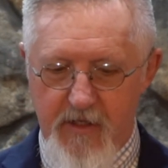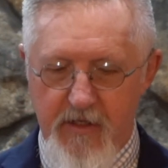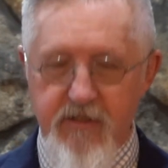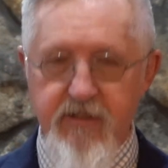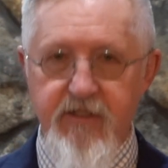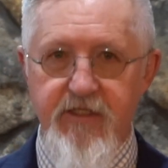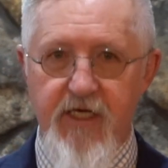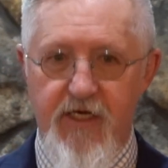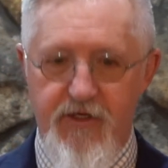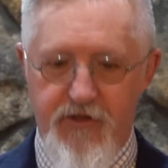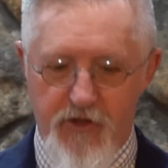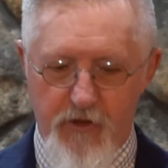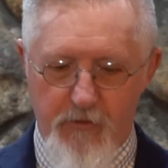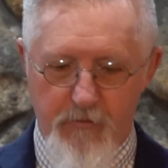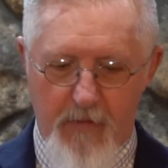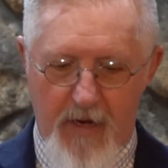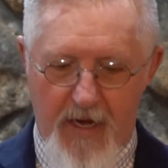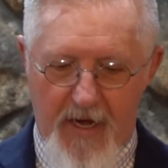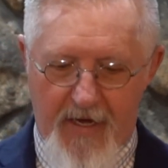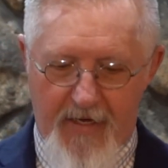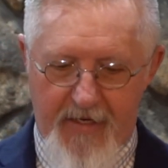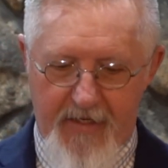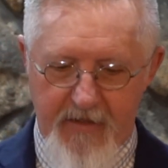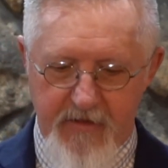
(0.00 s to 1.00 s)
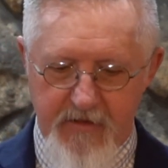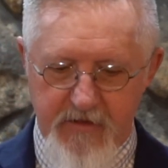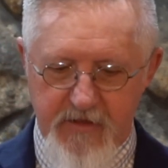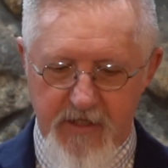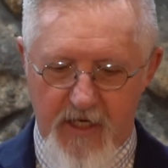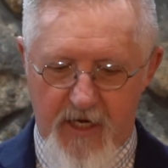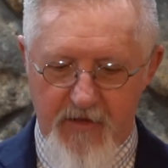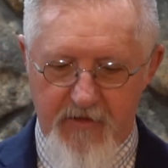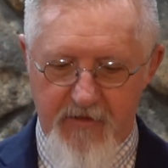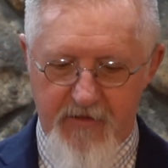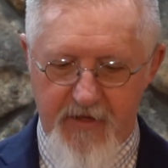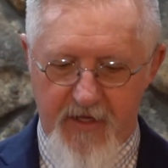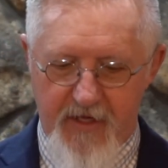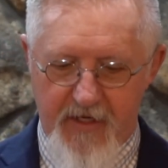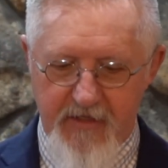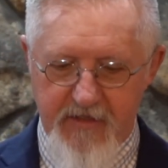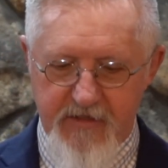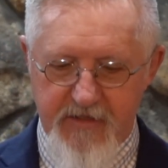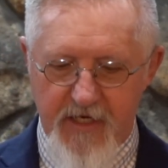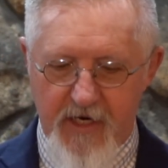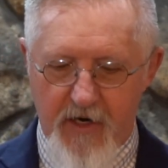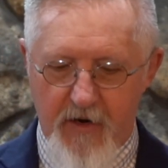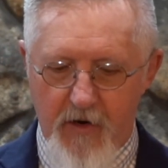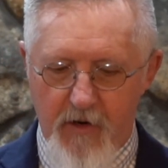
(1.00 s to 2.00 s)
Set your minds on
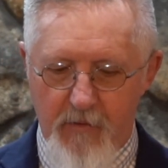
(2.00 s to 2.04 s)
things that are